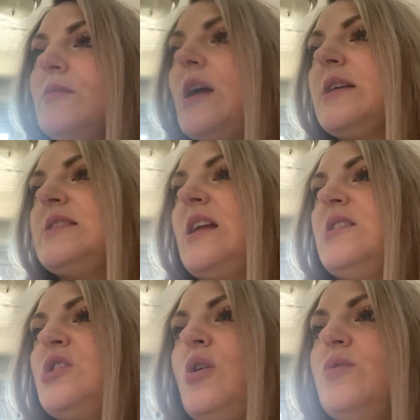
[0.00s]
Like I said, I had
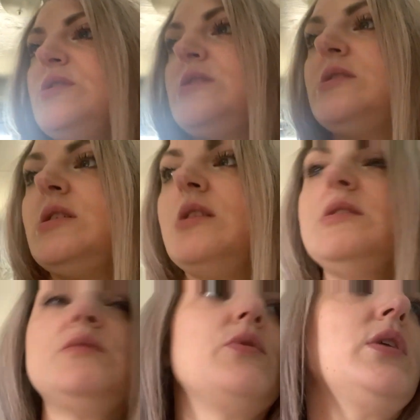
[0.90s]
toast
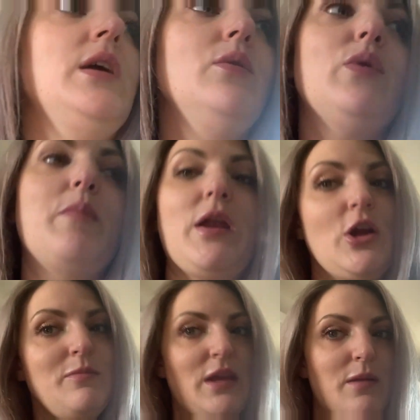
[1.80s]
this morning with butter
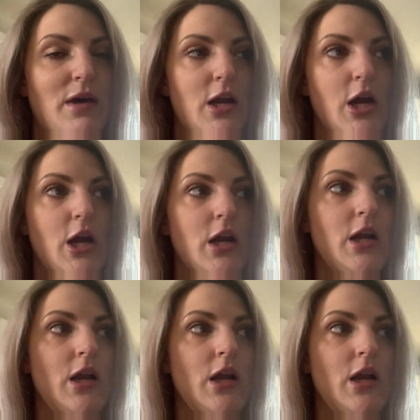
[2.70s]
and peanut butter.